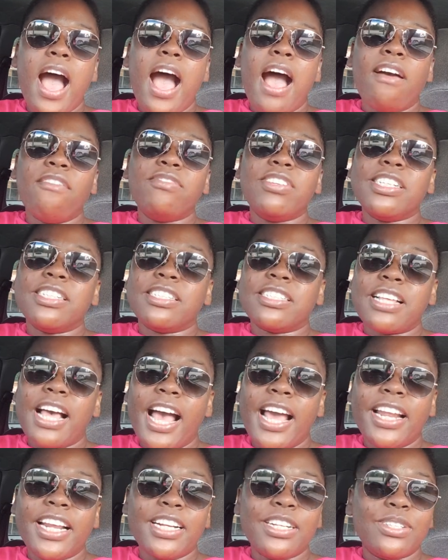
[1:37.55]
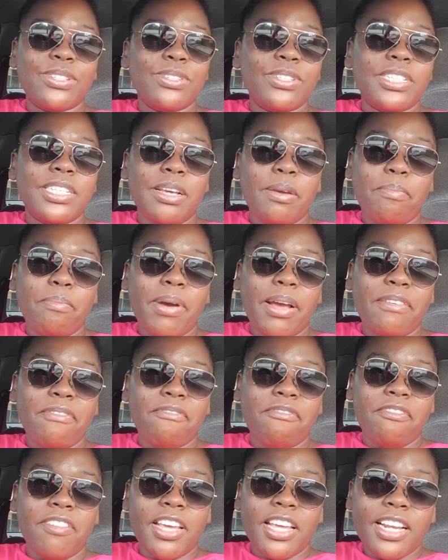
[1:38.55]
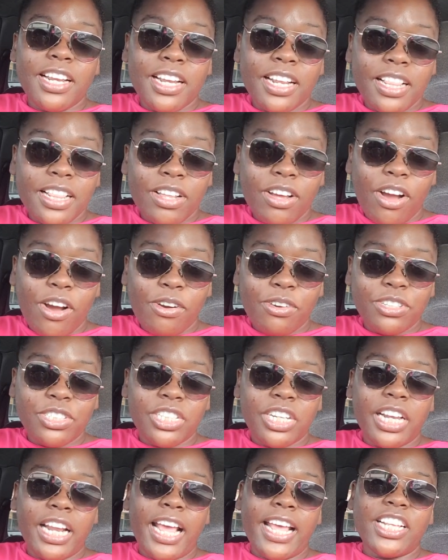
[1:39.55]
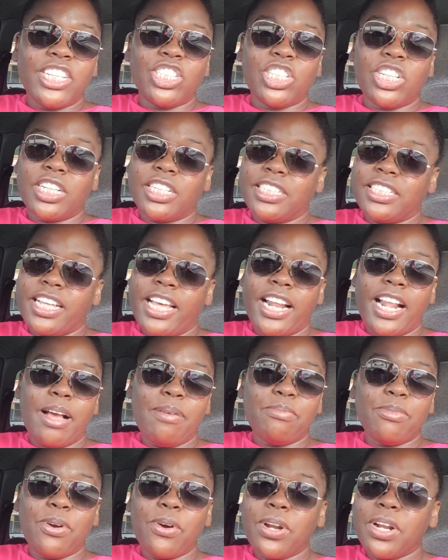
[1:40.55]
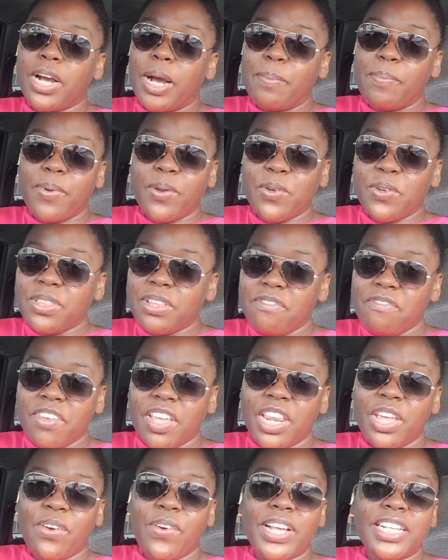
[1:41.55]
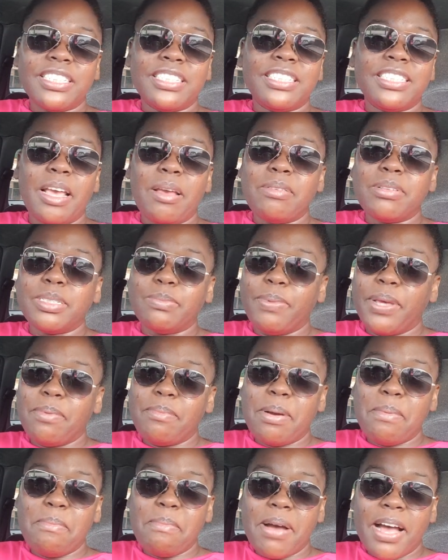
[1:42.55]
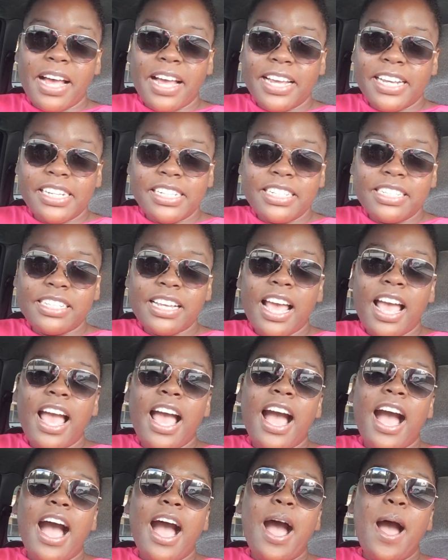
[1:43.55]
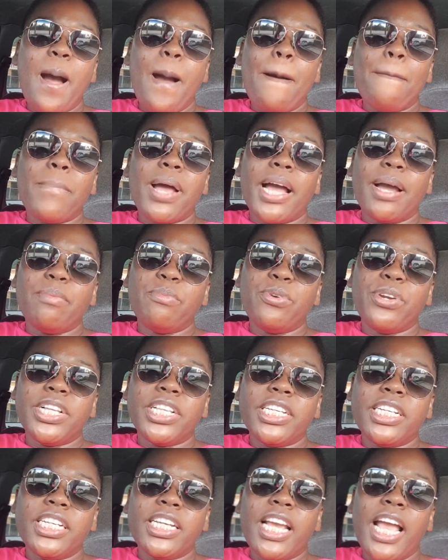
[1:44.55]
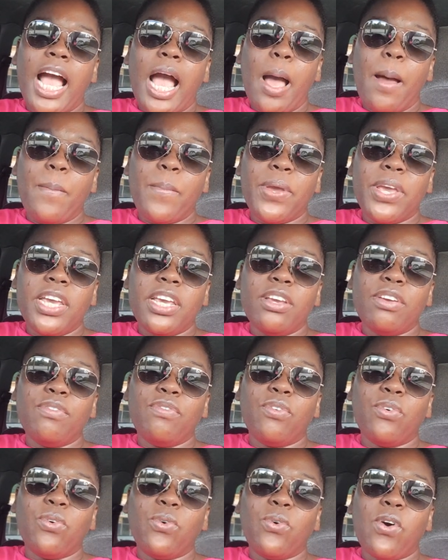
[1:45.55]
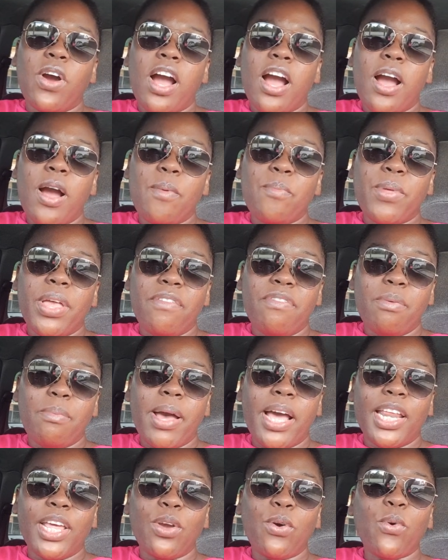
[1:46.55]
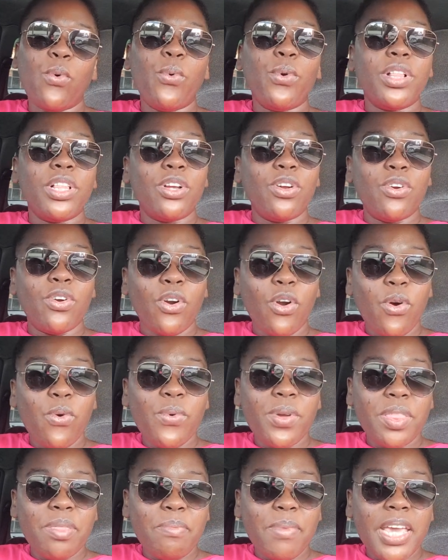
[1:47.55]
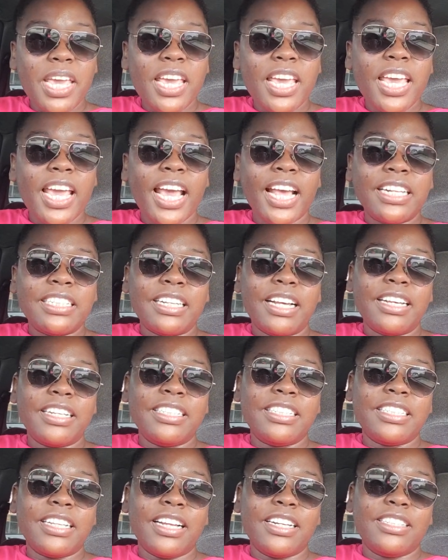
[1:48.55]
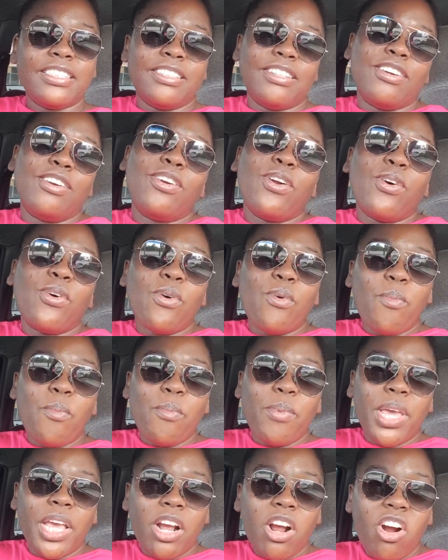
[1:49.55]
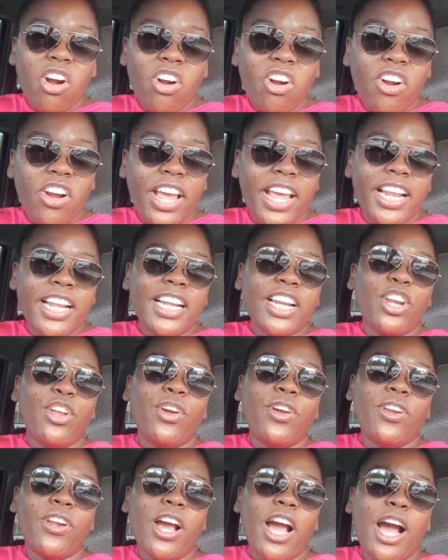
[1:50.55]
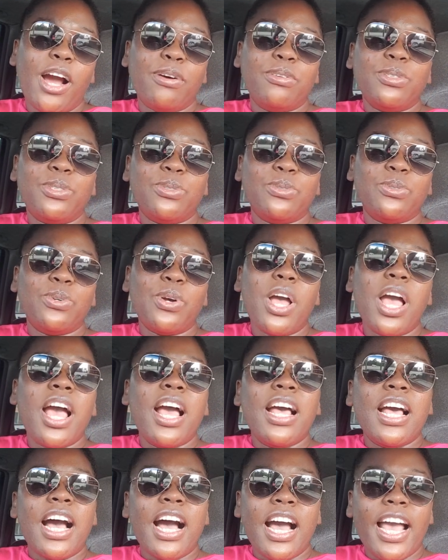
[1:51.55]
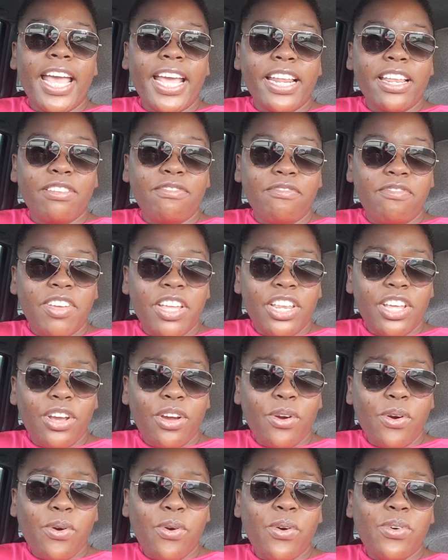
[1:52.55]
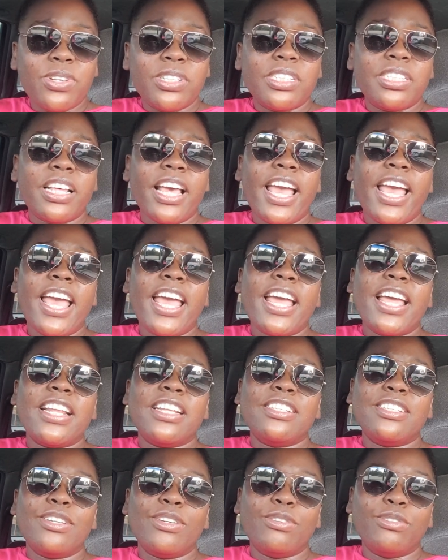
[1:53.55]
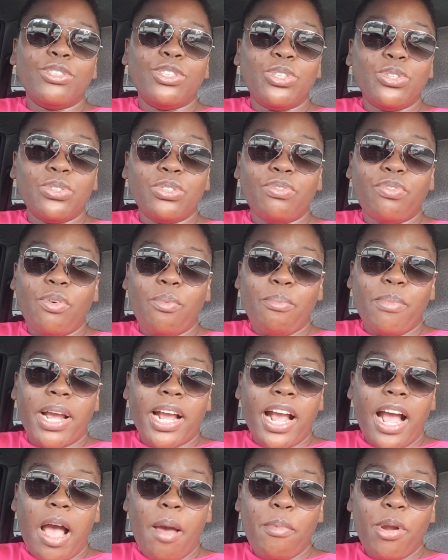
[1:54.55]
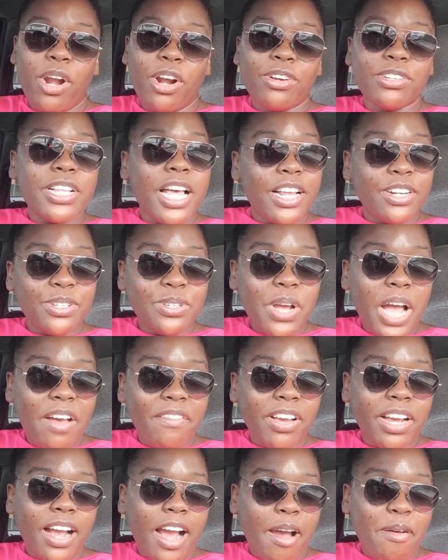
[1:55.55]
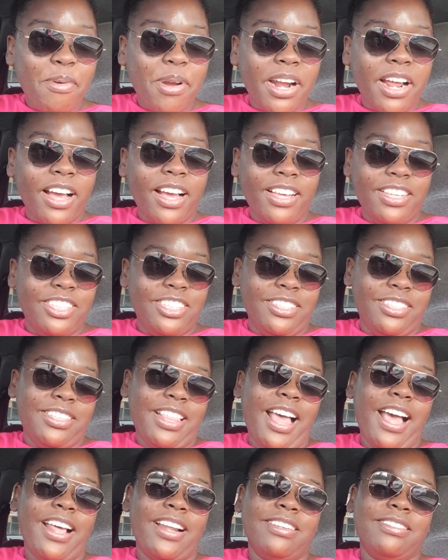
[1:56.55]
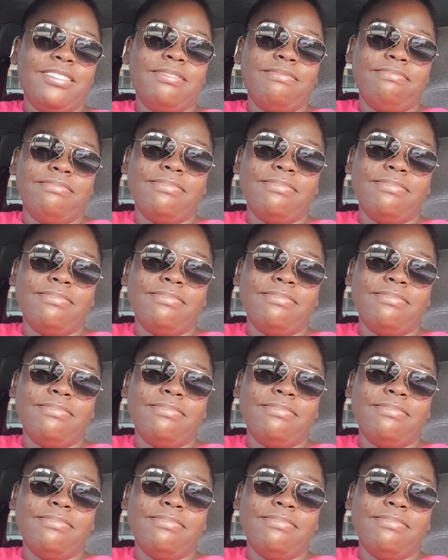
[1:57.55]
I've decided to dip my feet in the ocean and just said I'm gonna upload the video and say speak my mind. I'm really happy for everybody who will grow with me as I start to grow bigger and learn how to edit videos and shoot from my camera, because I do have a camera. It's just that